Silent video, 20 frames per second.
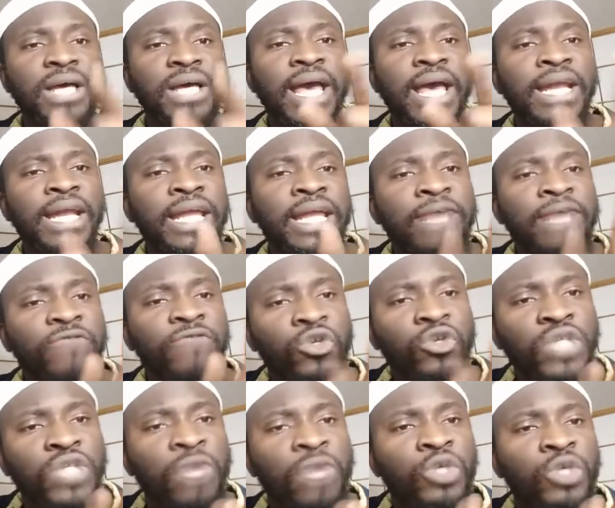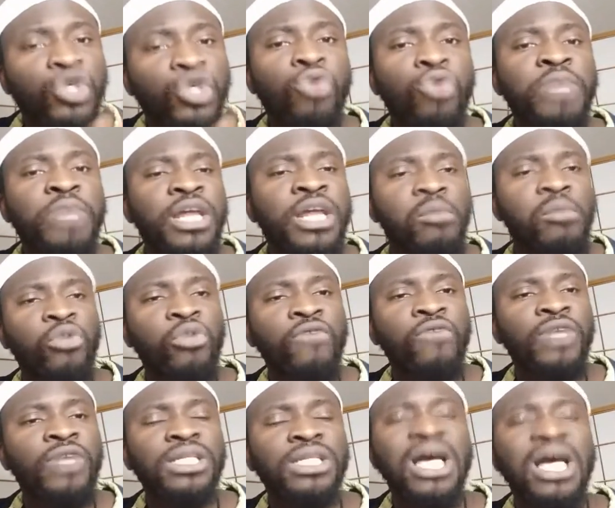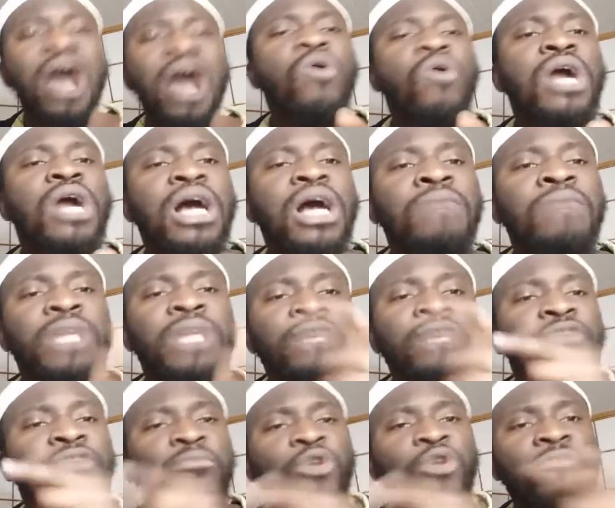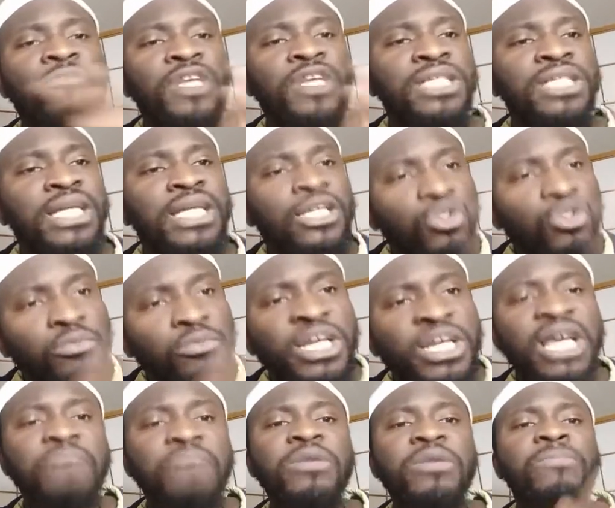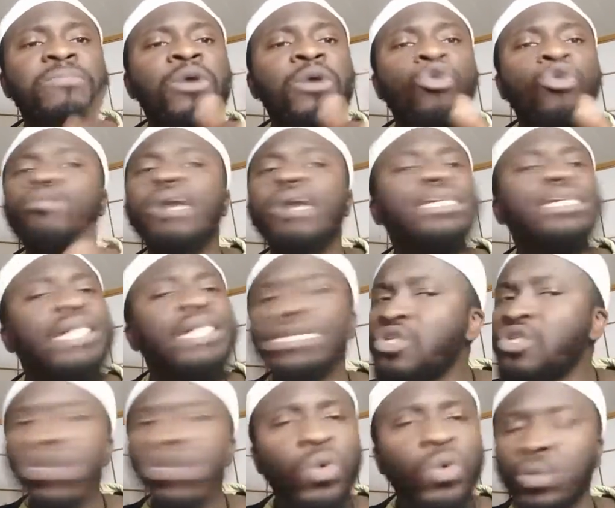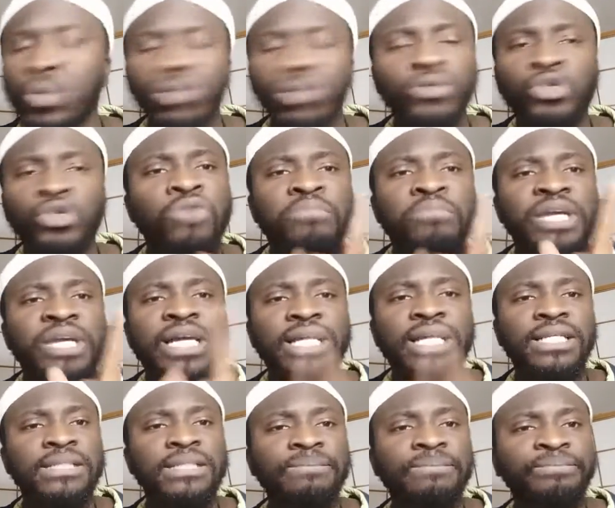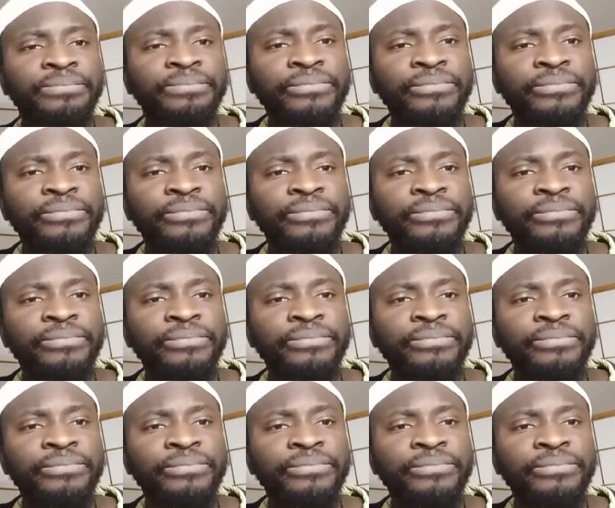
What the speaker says: And if you say we should obey the prophet, how come if the prophet said they should bring a paper, Umar says, no, don't bring it.